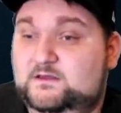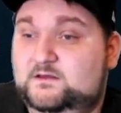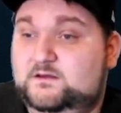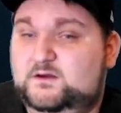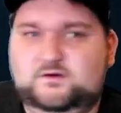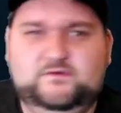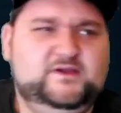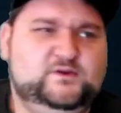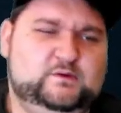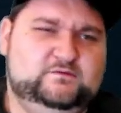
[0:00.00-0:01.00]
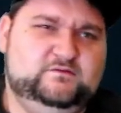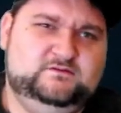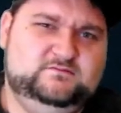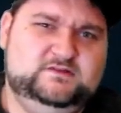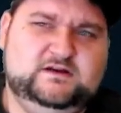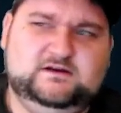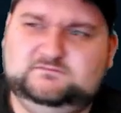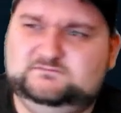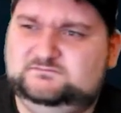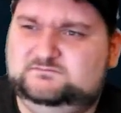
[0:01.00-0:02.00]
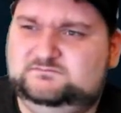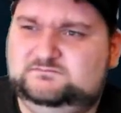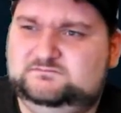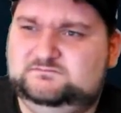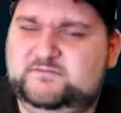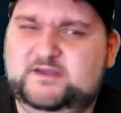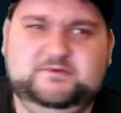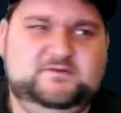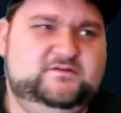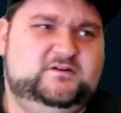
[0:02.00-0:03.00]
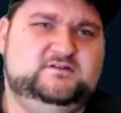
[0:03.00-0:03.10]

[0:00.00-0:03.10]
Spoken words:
Or the equivalent, Maybe if you're,